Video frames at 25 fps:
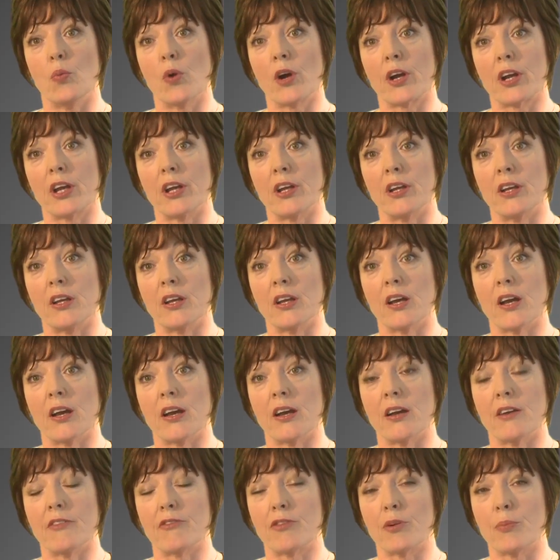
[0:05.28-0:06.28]
working
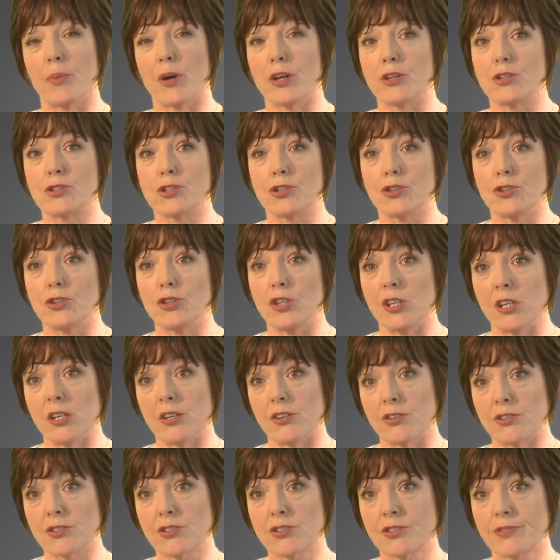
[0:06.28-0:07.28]
for about 2
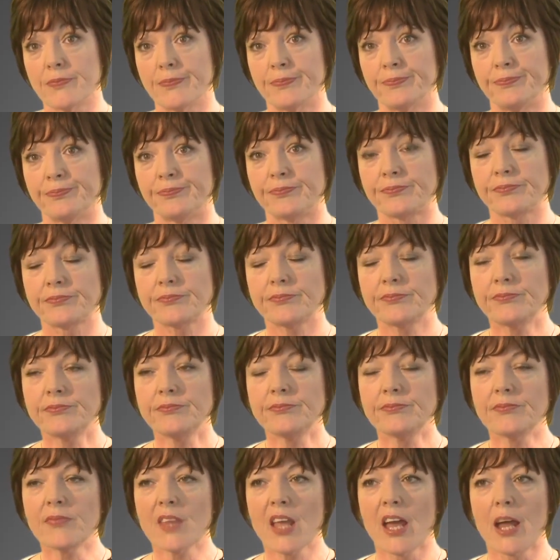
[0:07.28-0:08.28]
years.
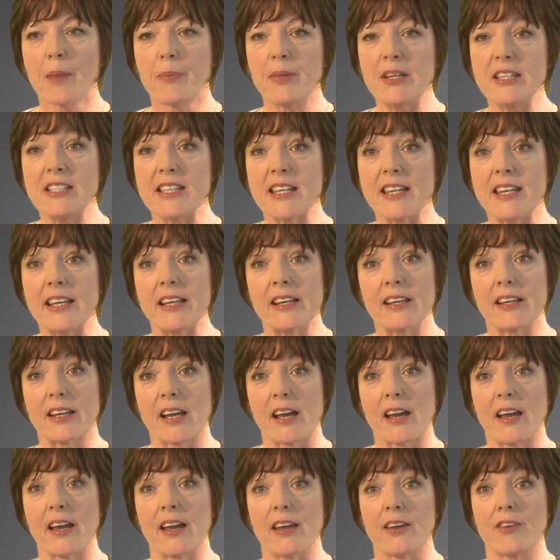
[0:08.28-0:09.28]
I've been dating a
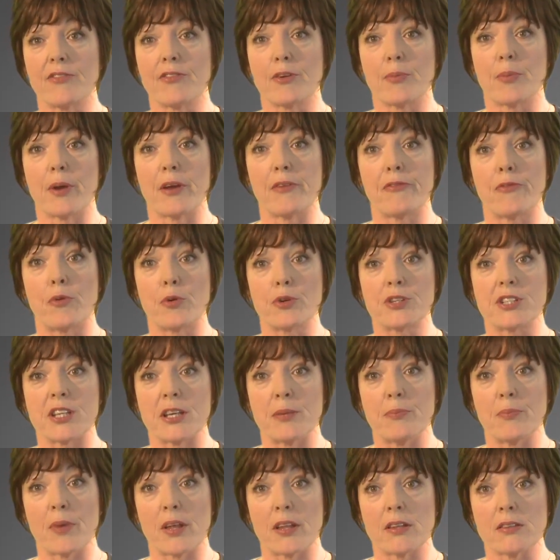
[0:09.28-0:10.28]
guy for about
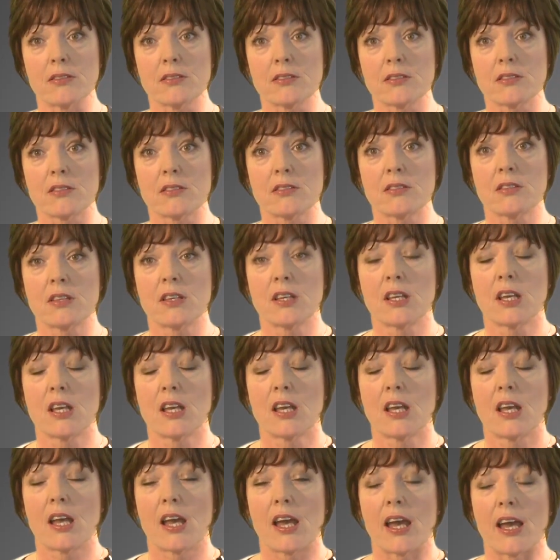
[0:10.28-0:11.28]
14 months,
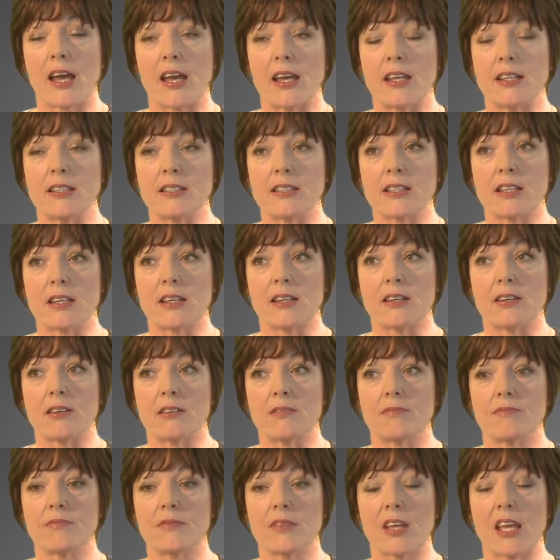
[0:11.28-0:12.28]
and
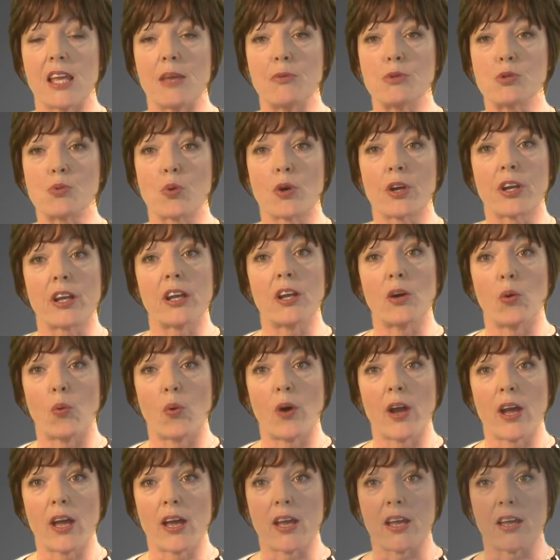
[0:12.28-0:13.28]
he was working
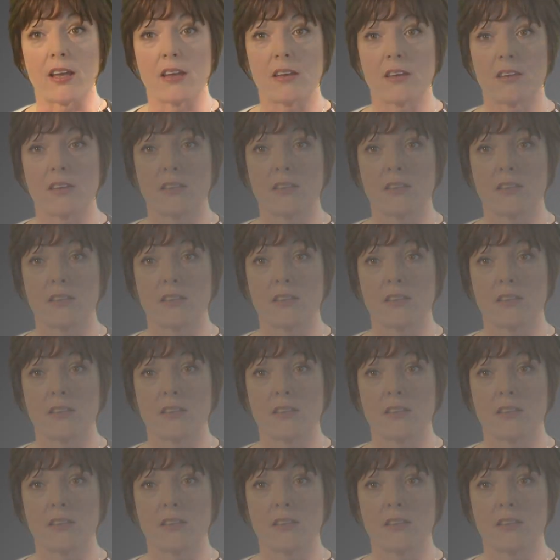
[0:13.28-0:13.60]
away.